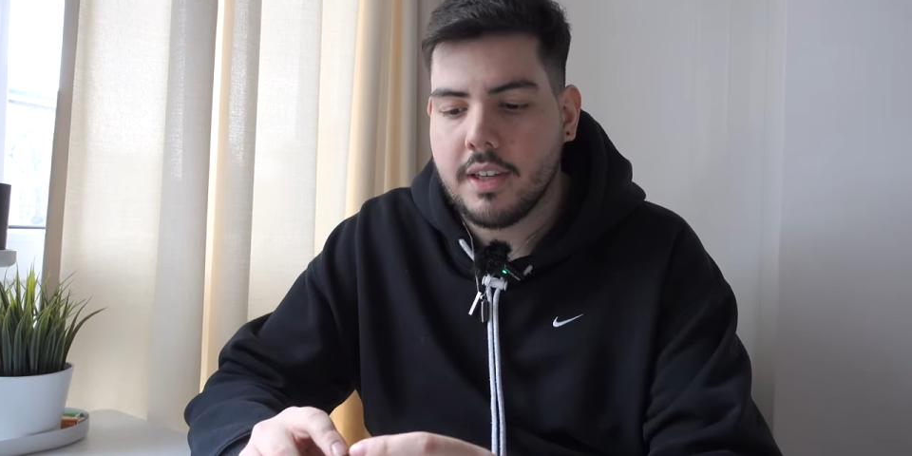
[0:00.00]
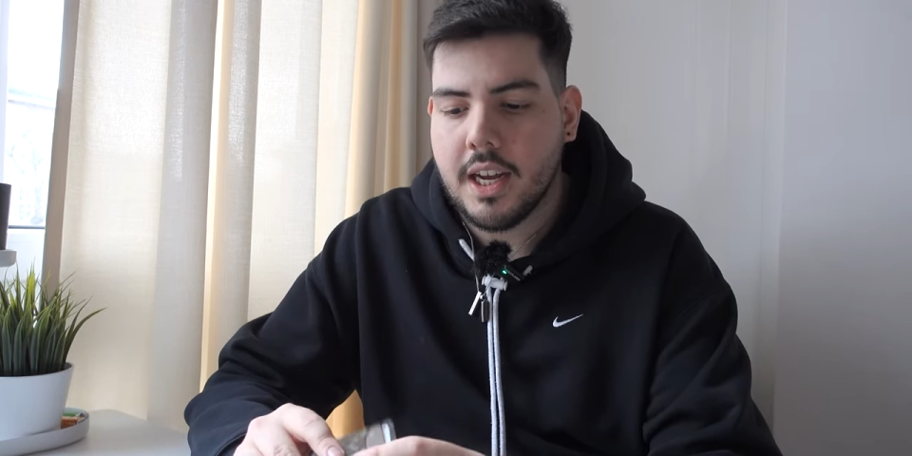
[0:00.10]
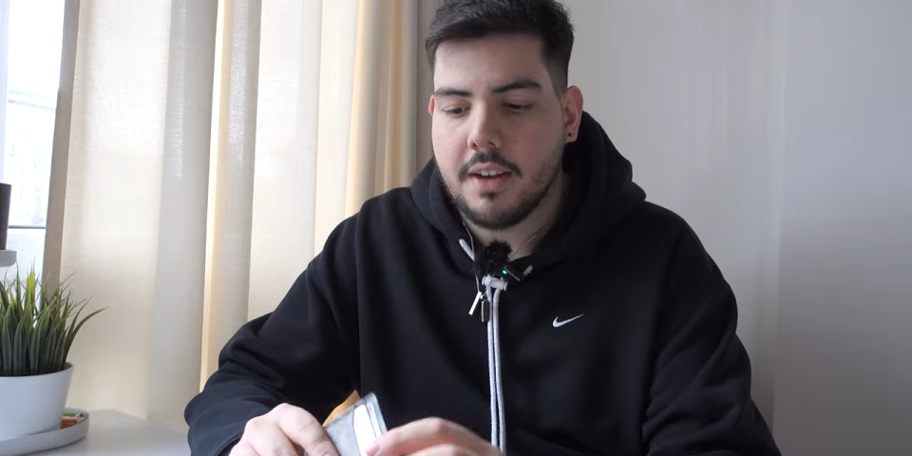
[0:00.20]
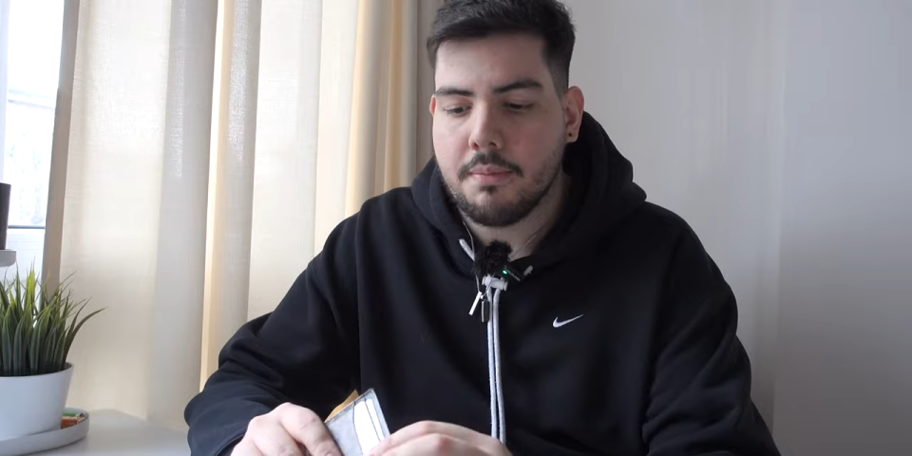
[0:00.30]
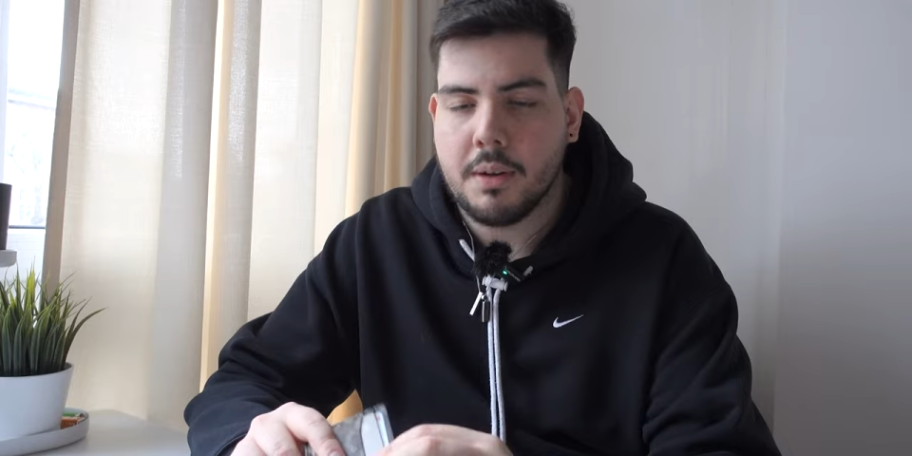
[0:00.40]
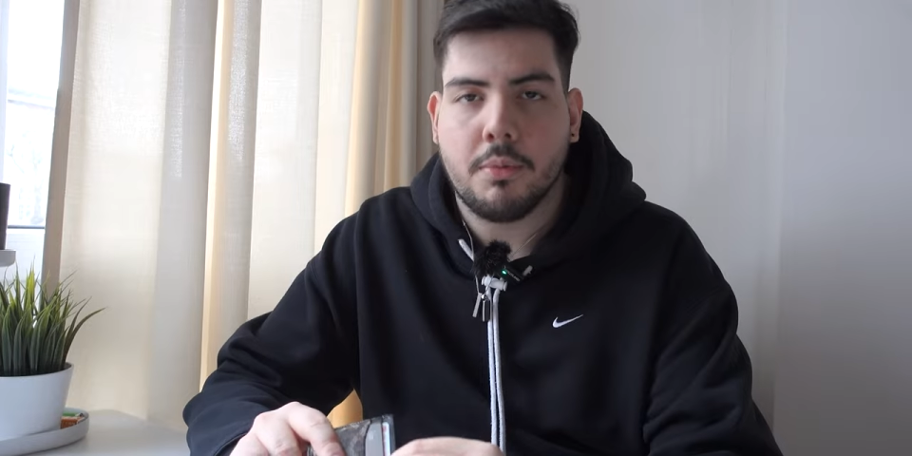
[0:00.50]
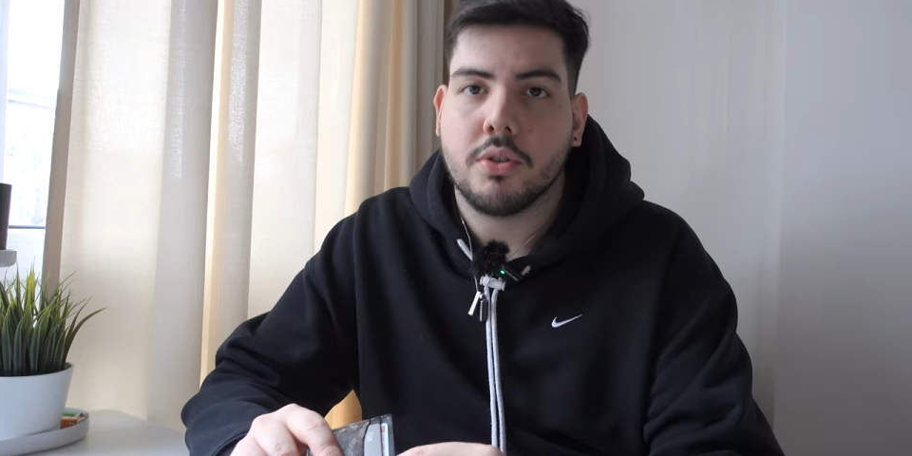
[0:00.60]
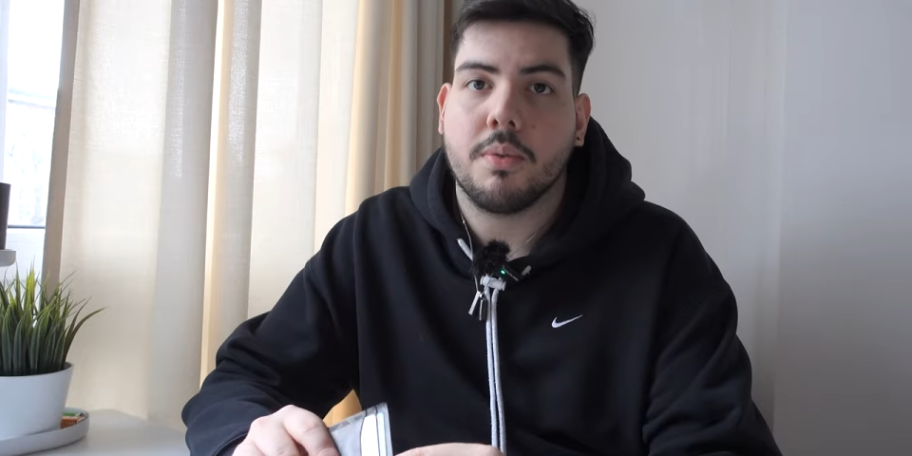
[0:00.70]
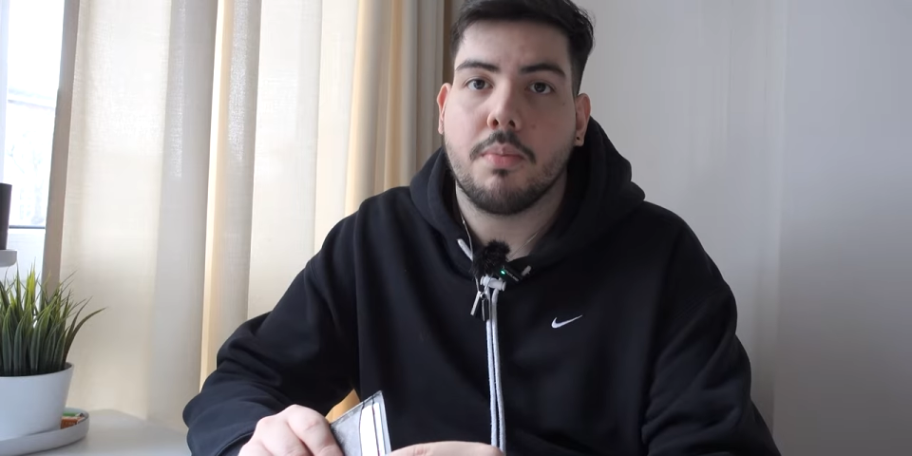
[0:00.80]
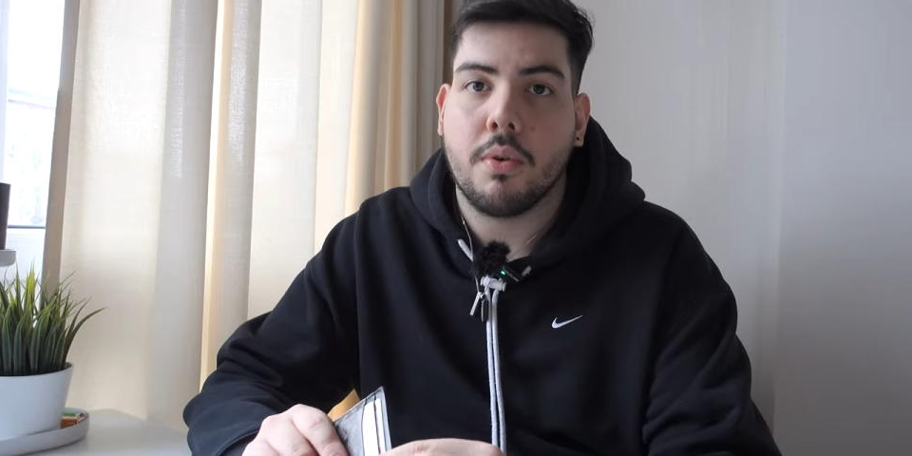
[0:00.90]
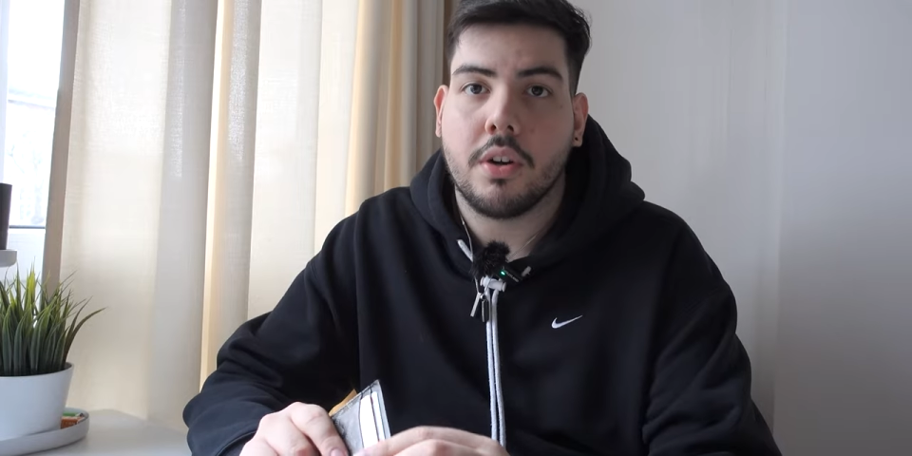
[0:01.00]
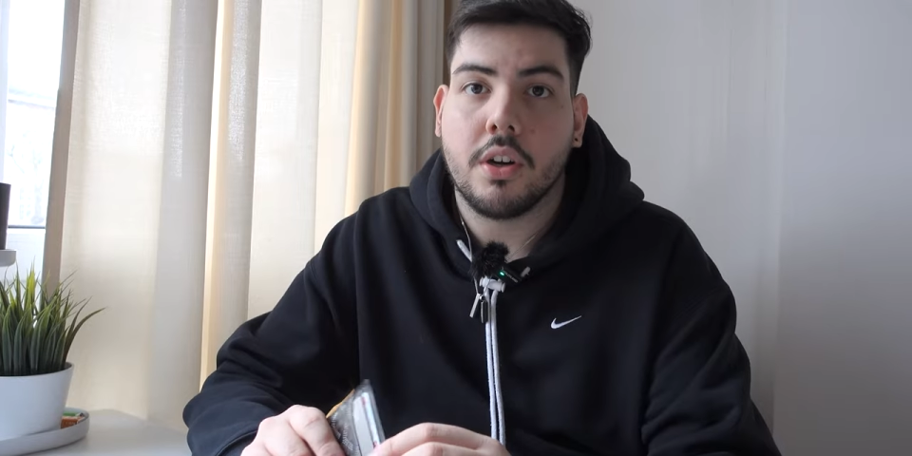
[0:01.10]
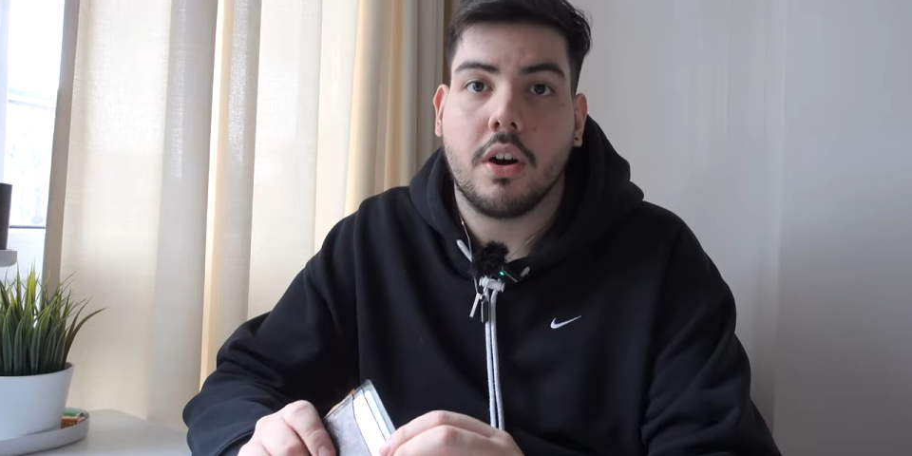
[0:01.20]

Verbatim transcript: I have my most important